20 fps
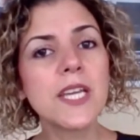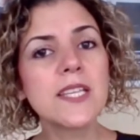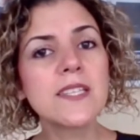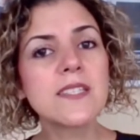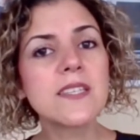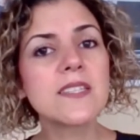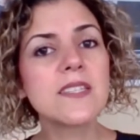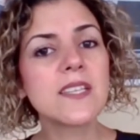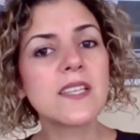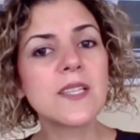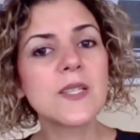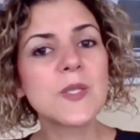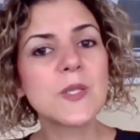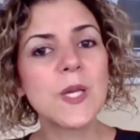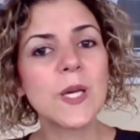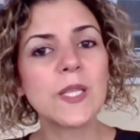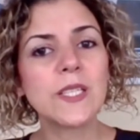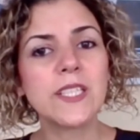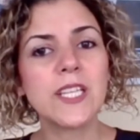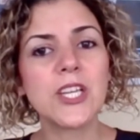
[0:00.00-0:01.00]
cases, a
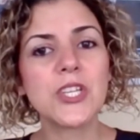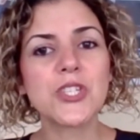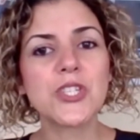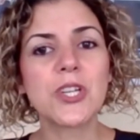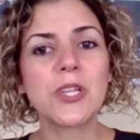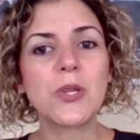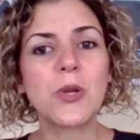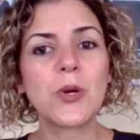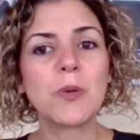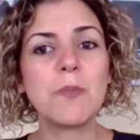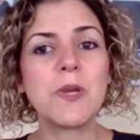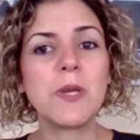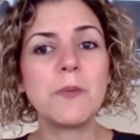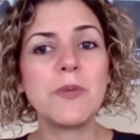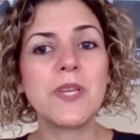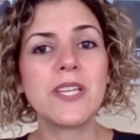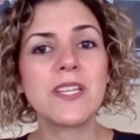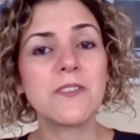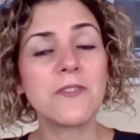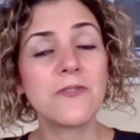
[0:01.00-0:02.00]
consolidation loan may
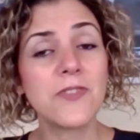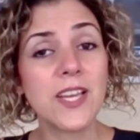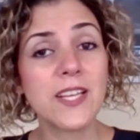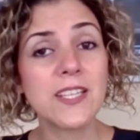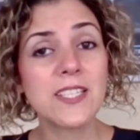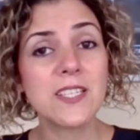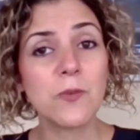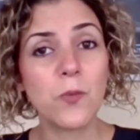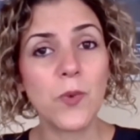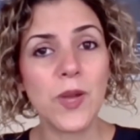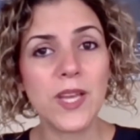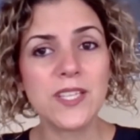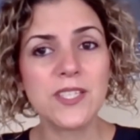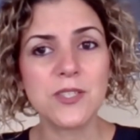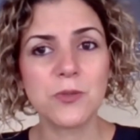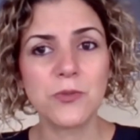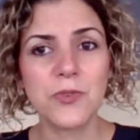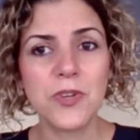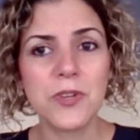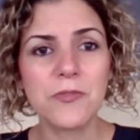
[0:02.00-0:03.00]
be an effective way
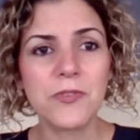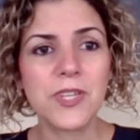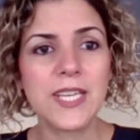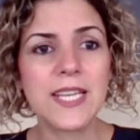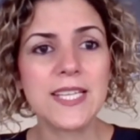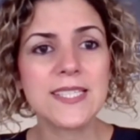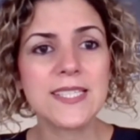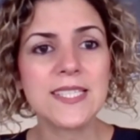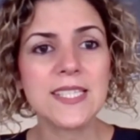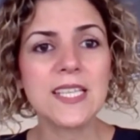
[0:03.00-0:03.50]
to refinance.